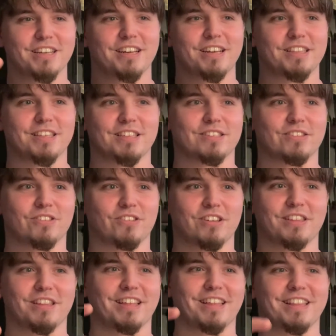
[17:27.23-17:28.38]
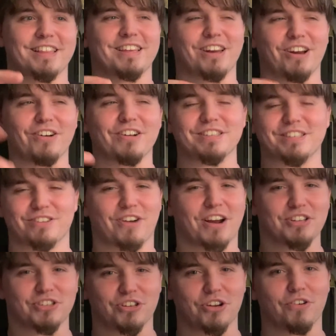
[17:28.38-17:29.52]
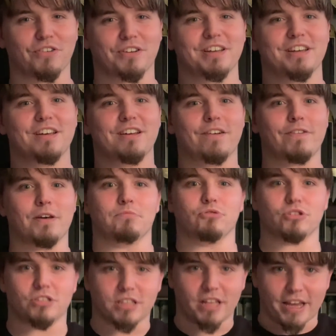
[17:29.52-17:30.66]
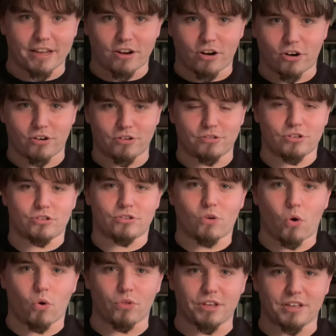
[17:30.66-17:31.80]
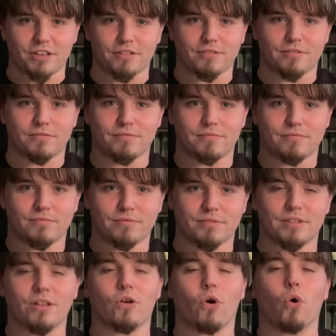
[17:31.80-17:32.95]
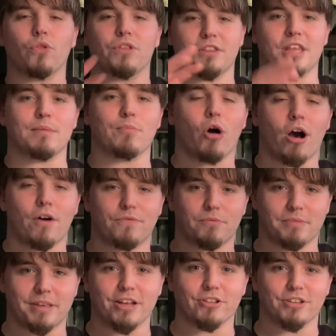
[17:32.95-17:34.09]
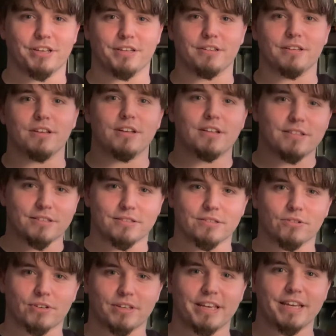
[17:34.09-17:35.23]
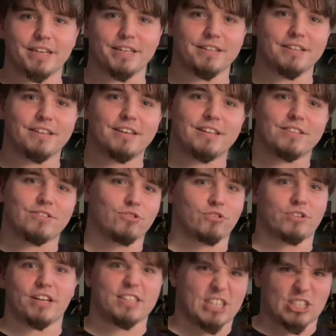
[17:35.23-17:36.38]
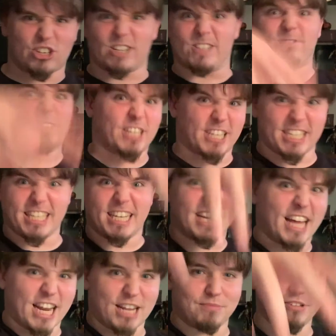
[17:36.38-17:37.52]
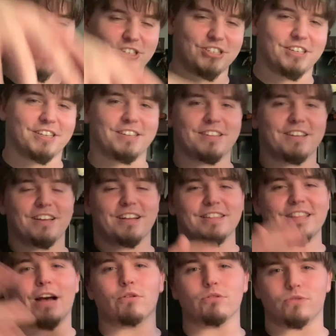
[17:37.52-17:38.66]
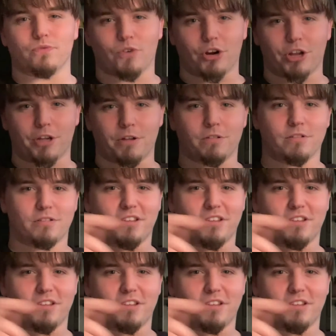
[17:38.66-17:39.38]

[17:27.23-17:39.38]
And then it's a great joke of him just like her just holding them off from killing this little kid. The little kid's like trying to fucking get at him and shit. That was funny.